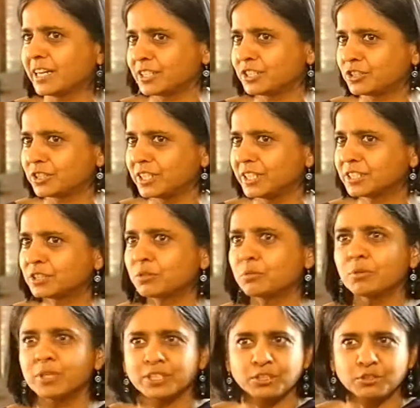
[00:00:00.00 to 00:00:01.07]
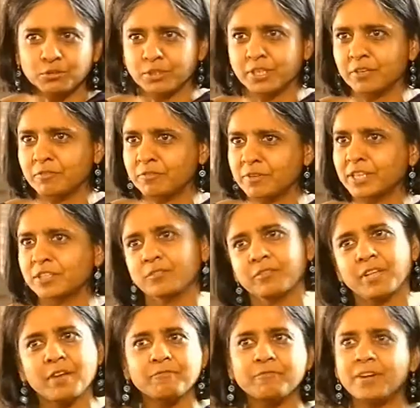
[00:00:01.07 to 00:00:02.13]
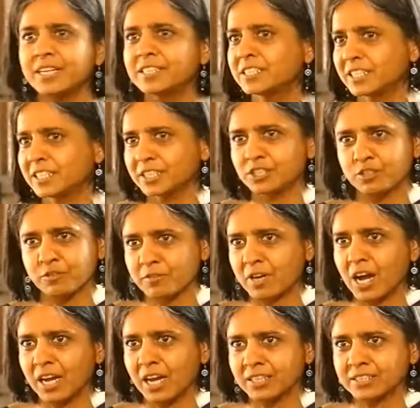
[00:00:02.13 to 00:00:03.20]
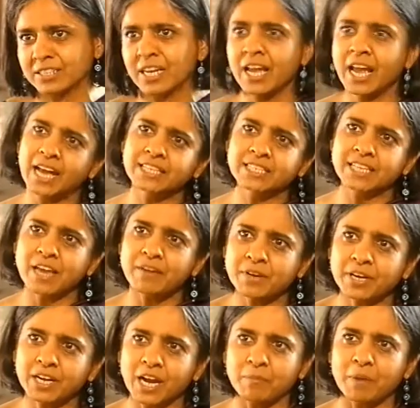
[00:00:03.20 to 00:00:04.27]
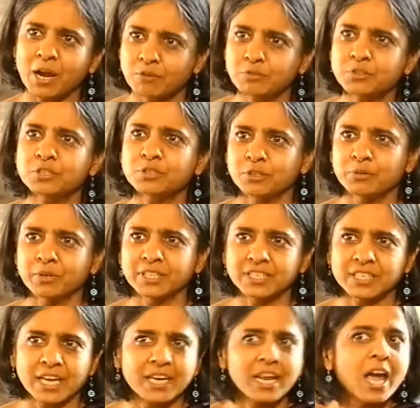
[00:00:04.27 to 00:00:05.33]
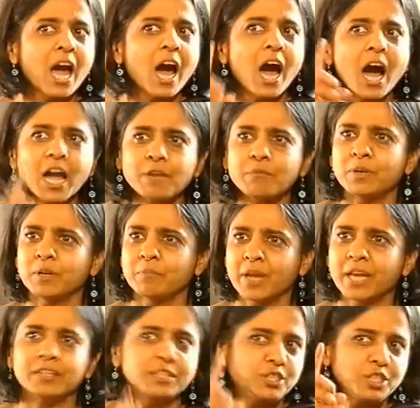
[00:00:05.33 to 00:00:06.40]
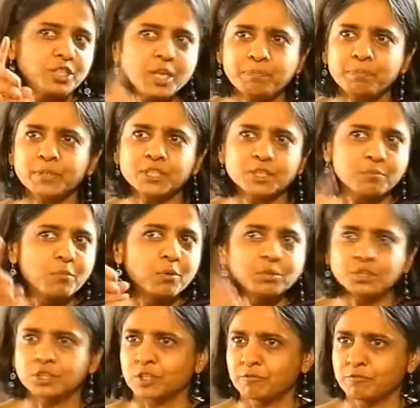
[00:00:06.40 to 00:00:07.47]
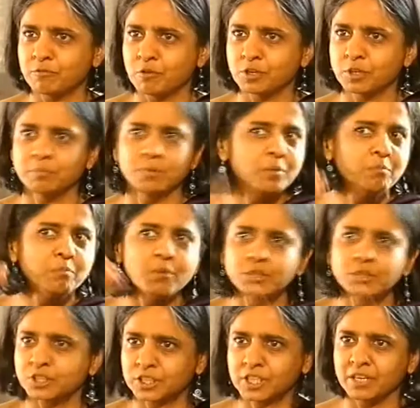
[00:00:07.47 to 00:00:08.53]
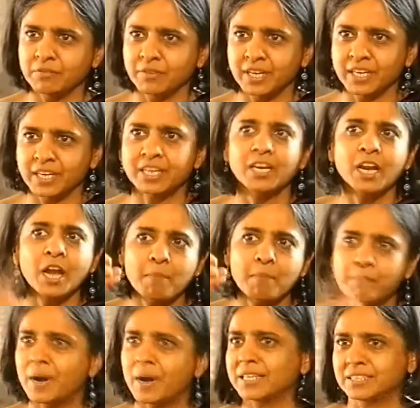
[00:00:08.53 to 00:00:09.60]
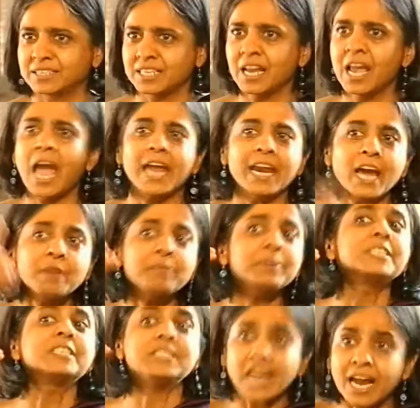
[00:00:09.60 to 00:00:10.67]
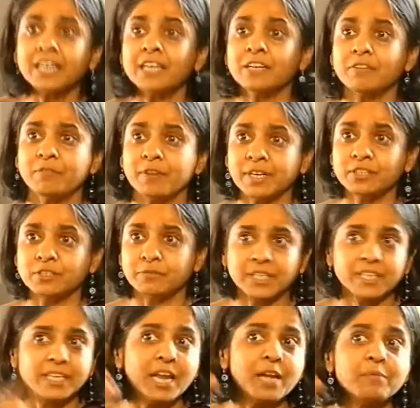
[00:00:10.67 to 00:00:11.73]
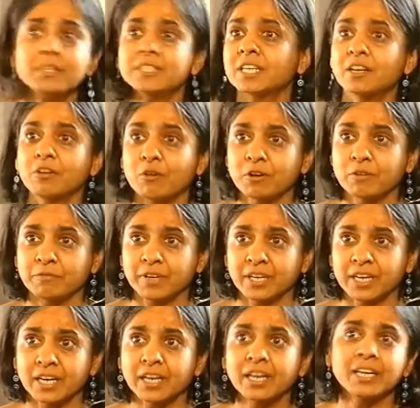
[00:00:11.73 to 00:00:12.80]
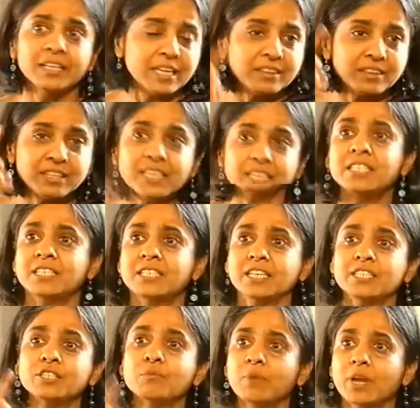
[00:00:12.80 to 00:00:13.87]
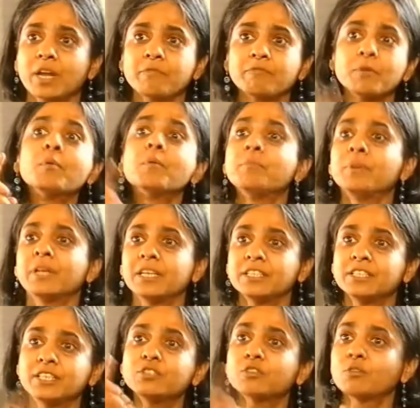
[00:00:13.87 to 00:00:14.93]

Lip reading: industrialist who has stood in front of their fanciest of cars has ever come out to you and said, I will make the cheapest, most affordable, most convenient bus, and I will stand in front of it and I will tell all of India that this is the way for mobility.